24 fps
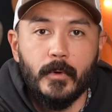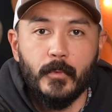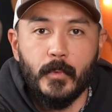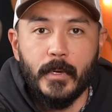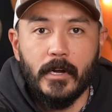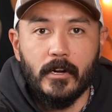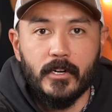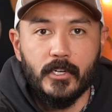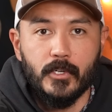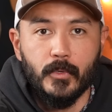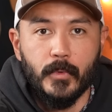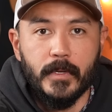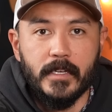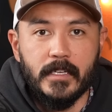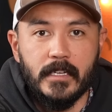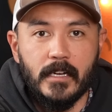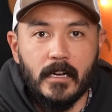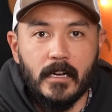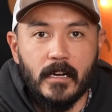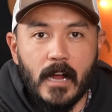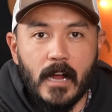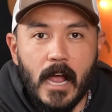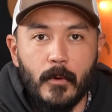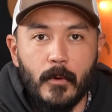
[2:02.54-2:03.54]
what we are doing
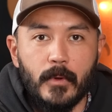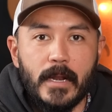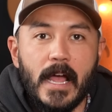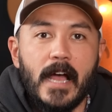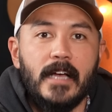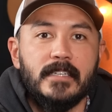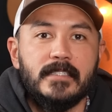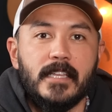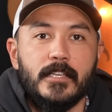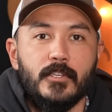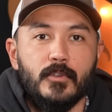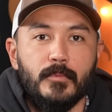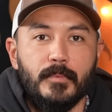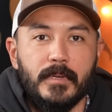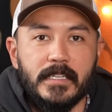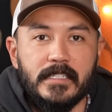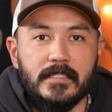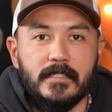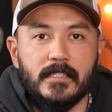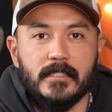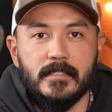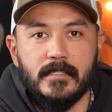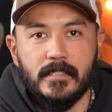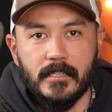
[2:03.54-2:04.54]
here, I would ask that you
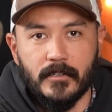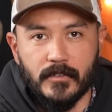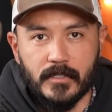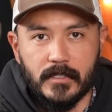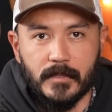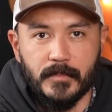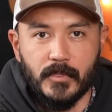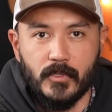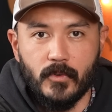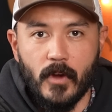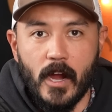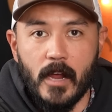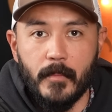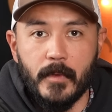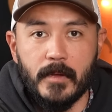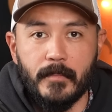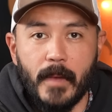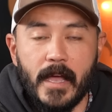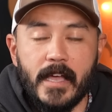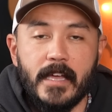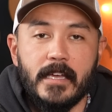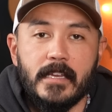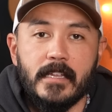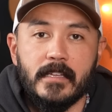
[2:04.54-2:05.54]
please consider subscribing
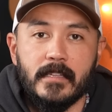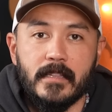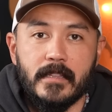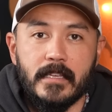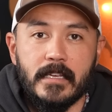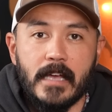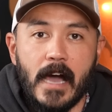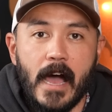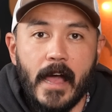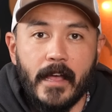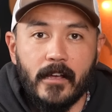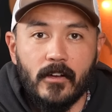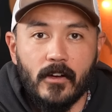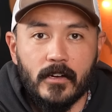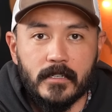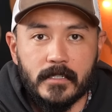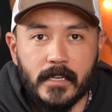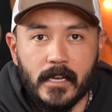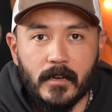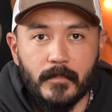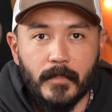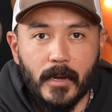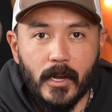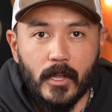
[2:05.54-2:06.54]
by hitting the icon
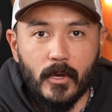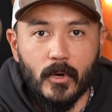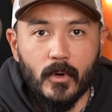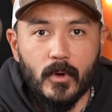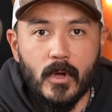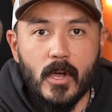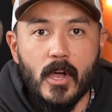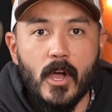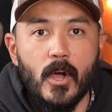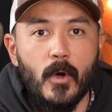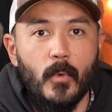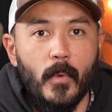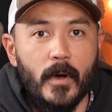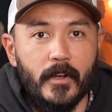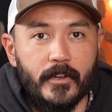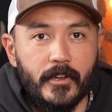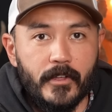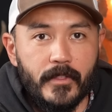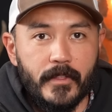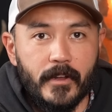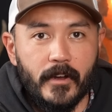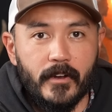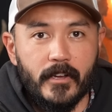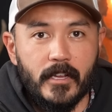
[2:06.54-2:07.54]
down below. While
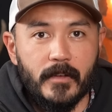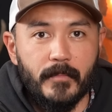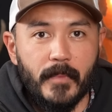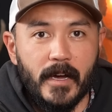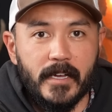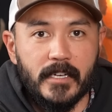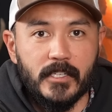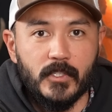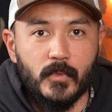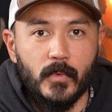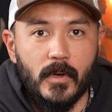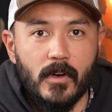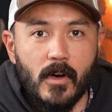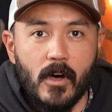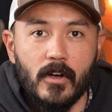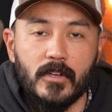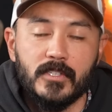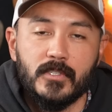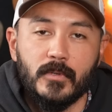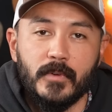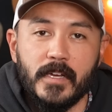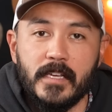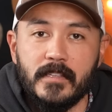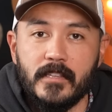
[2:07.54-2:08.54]
you're there, you might as well
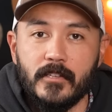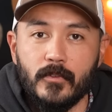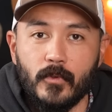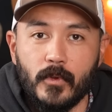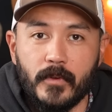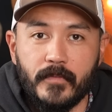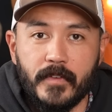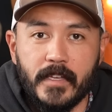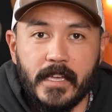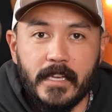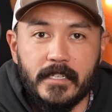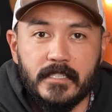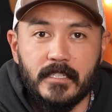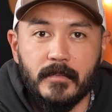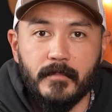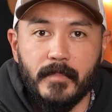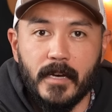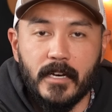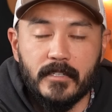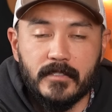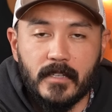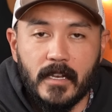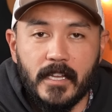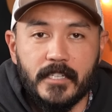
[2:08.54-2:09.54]
also hit the notification
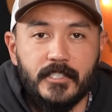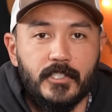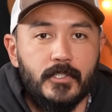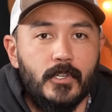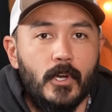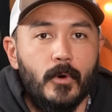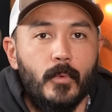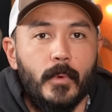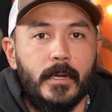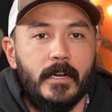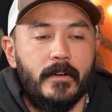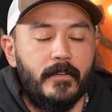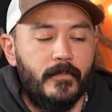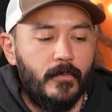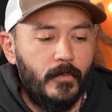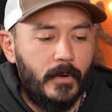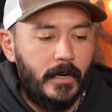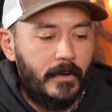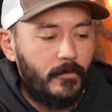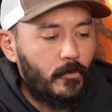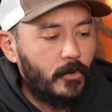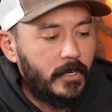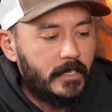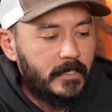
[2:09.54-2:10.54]
bell to let you know
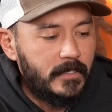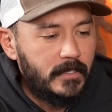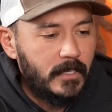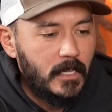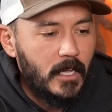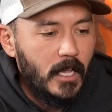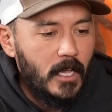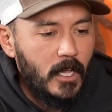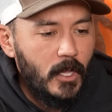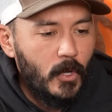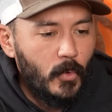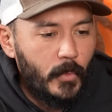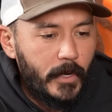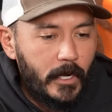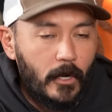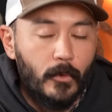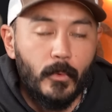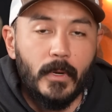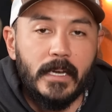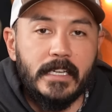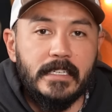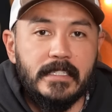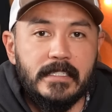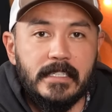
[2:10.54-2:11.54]
whenever it is we are
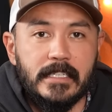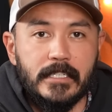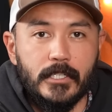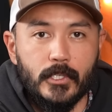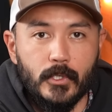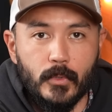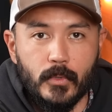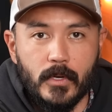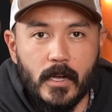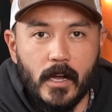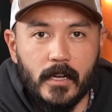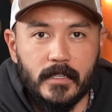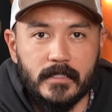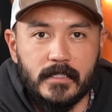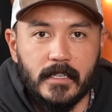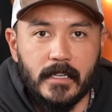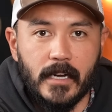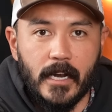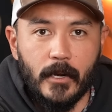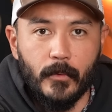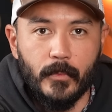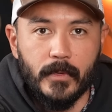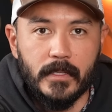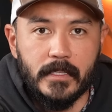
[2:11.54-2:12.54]
releasing new content.
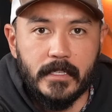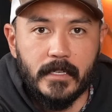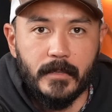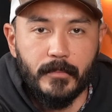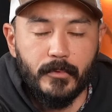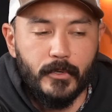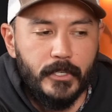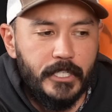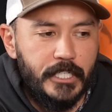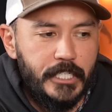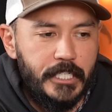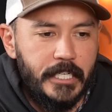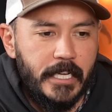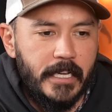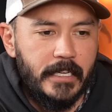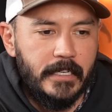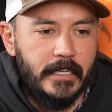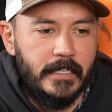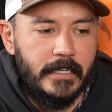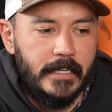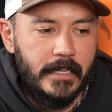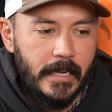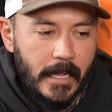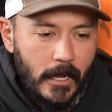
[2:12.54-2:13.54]
I really appreciate
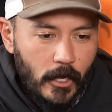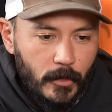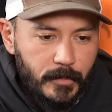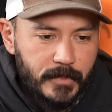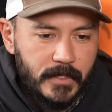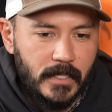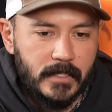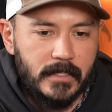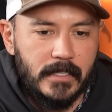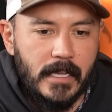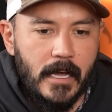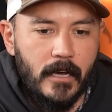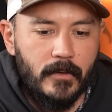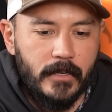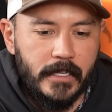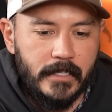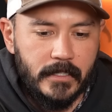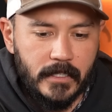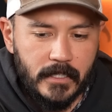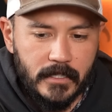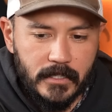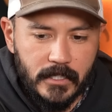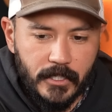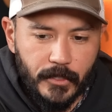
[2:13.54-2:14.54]
it. It helps us out
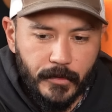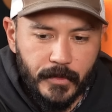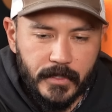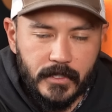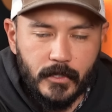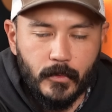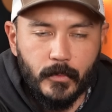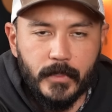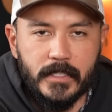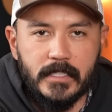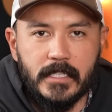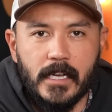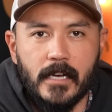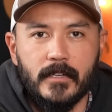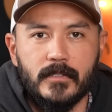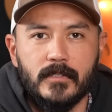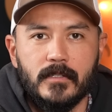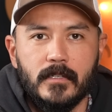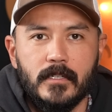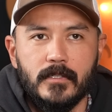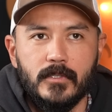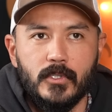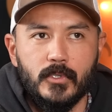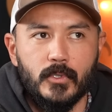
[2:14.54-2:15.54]
in continuing to reach
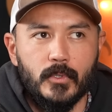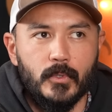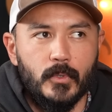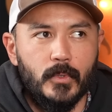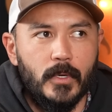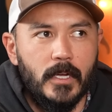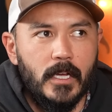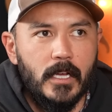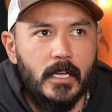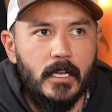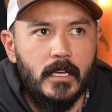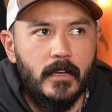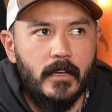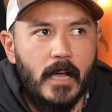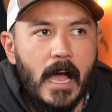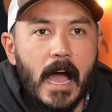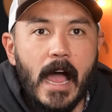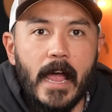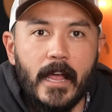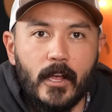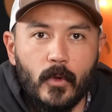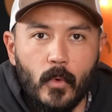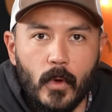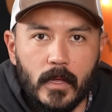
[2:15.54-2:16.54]
out to
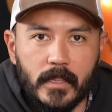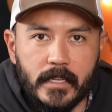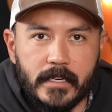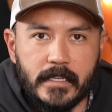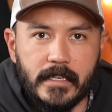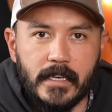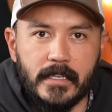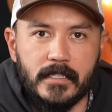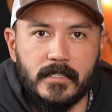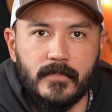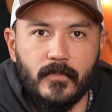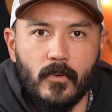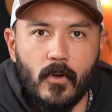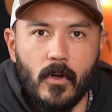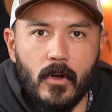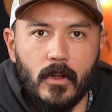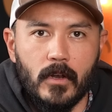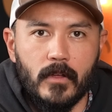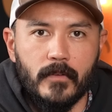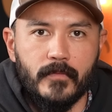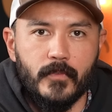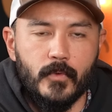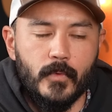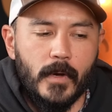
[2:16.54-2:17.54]
high quality guests for
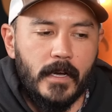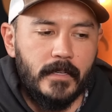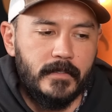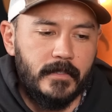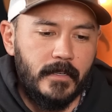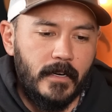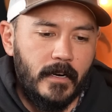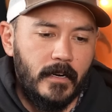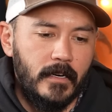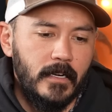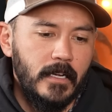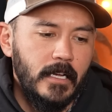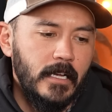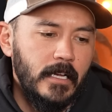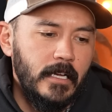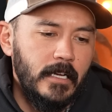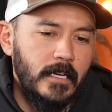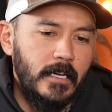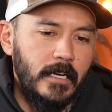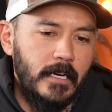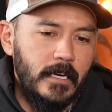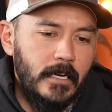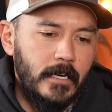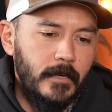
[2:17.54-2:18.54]
all of you out there.
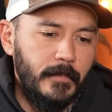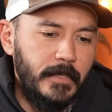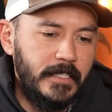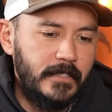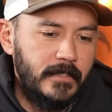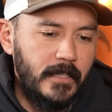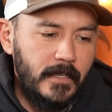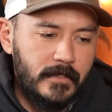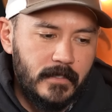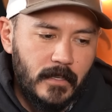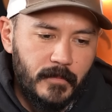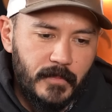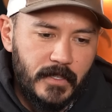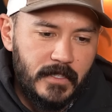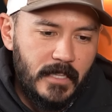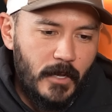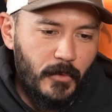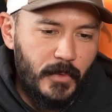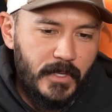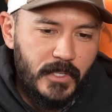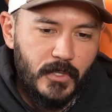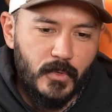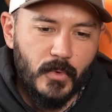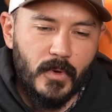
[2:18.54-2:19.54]
It's not something that
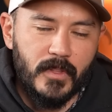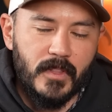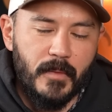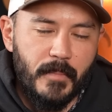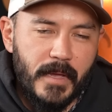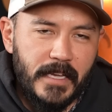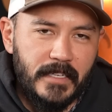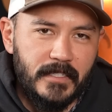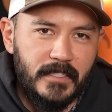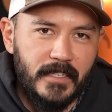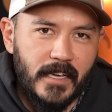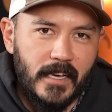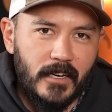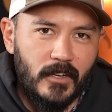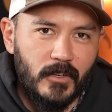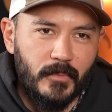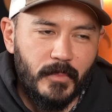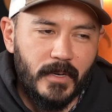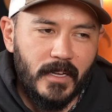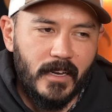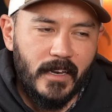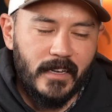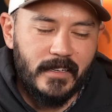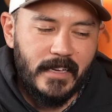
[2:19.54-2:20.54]
we do on the main channel,
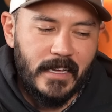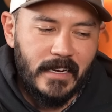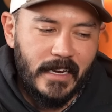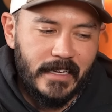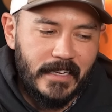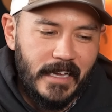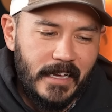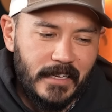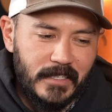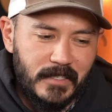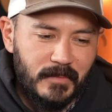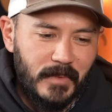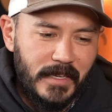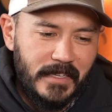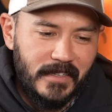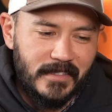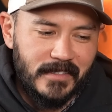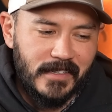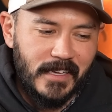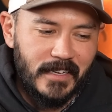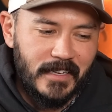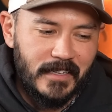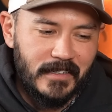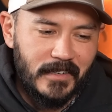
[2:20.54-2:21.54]
but kind of like I explained a
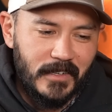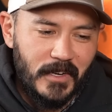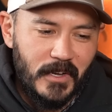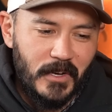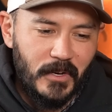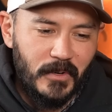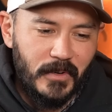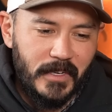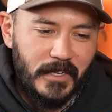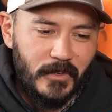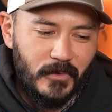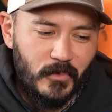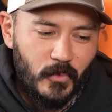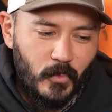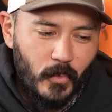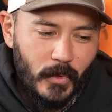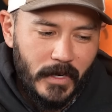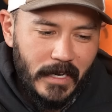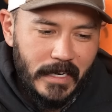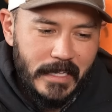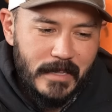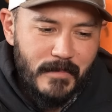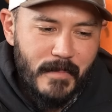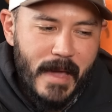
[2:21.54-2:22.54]
second ago, it
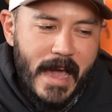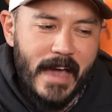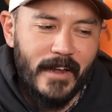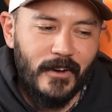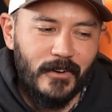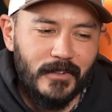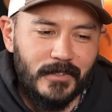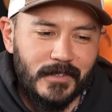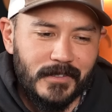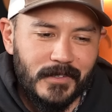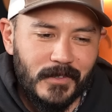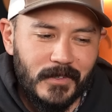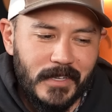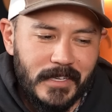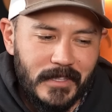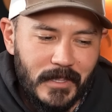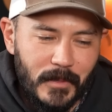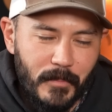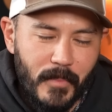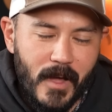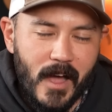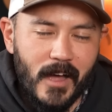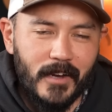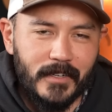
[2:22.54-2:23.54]
really matters in
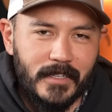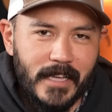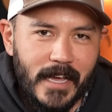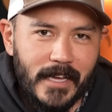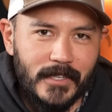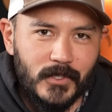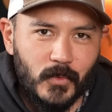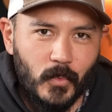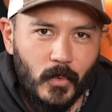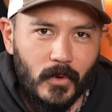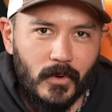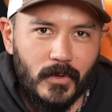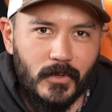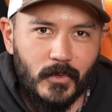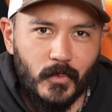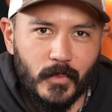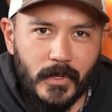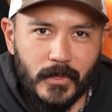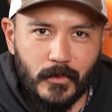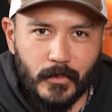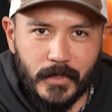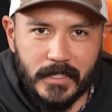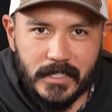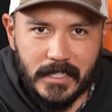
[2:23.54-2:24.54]
the podcast world
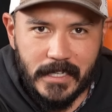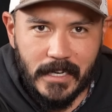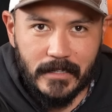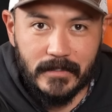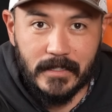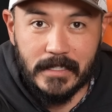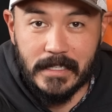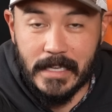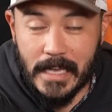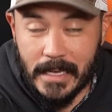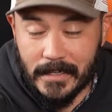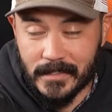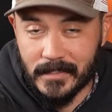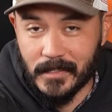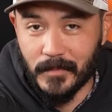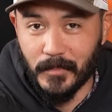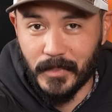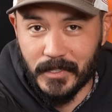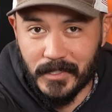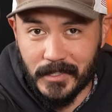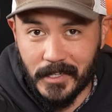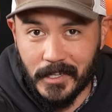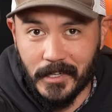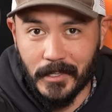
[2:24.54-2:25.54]
with reaching out to guests in
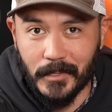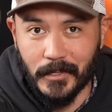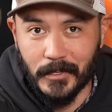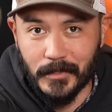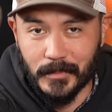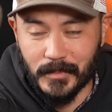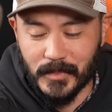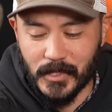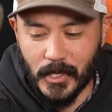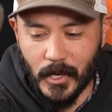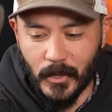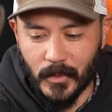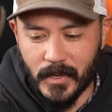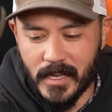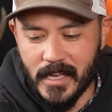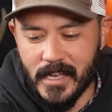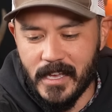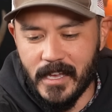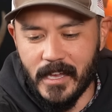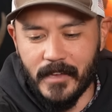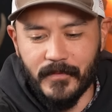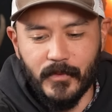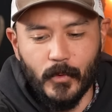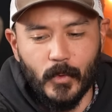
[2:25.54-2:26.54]
particular. So
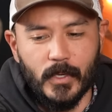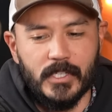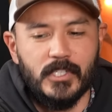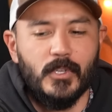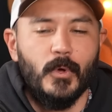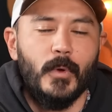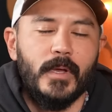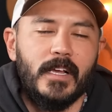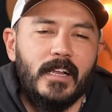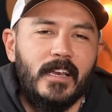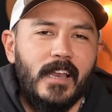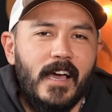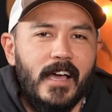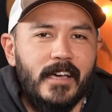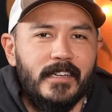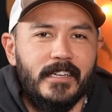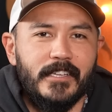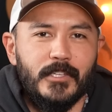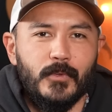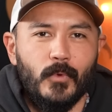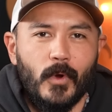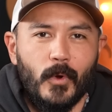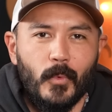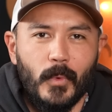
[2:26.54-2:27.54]
if you were so inclined
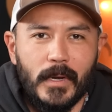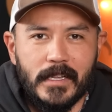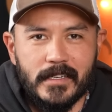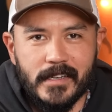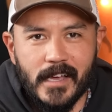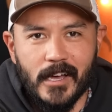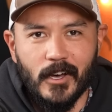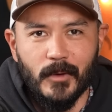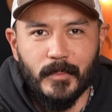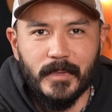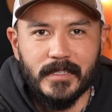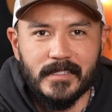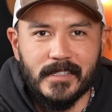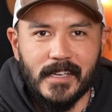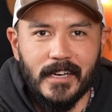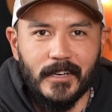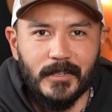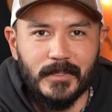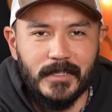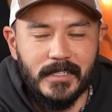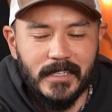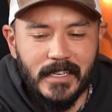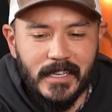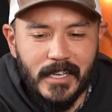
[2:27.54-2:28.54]
and you were willing to help us
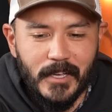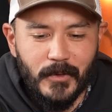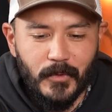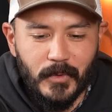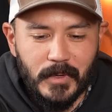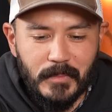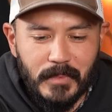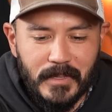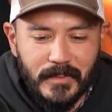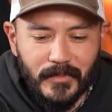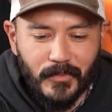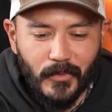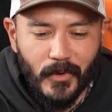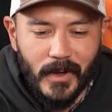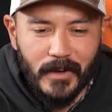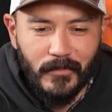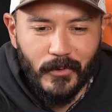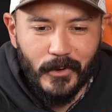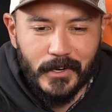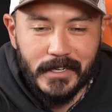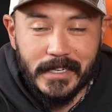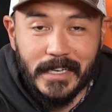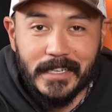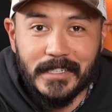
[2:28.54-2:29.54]
out, we'd be
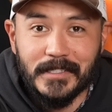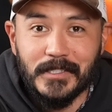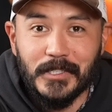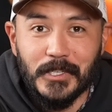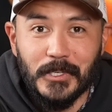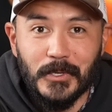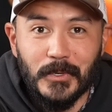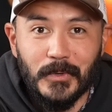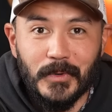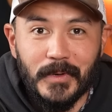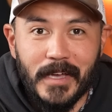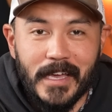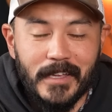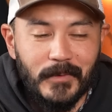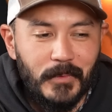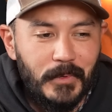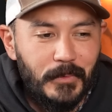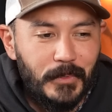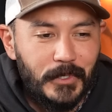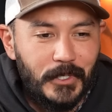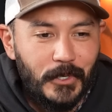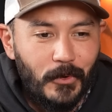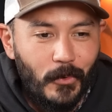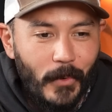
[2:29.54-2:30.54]
forever indebted to you and we
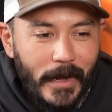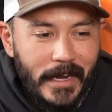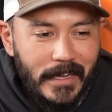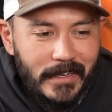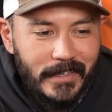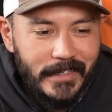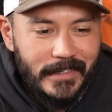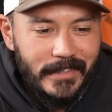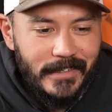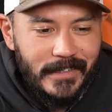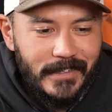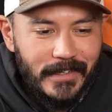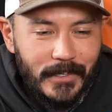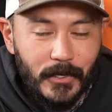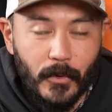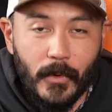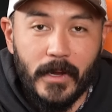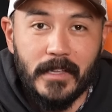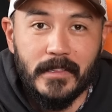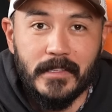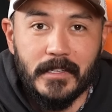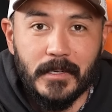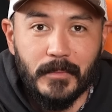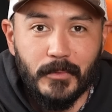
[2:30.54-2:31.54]
would greatly,
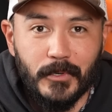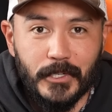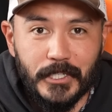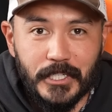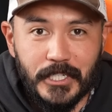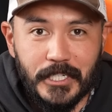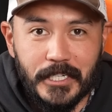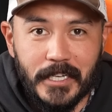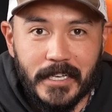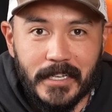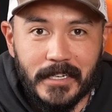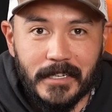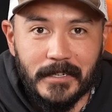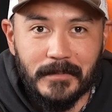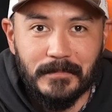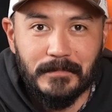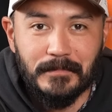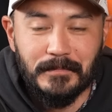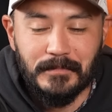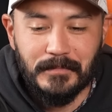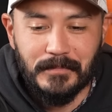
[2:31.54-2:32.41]
greatly appreciate it.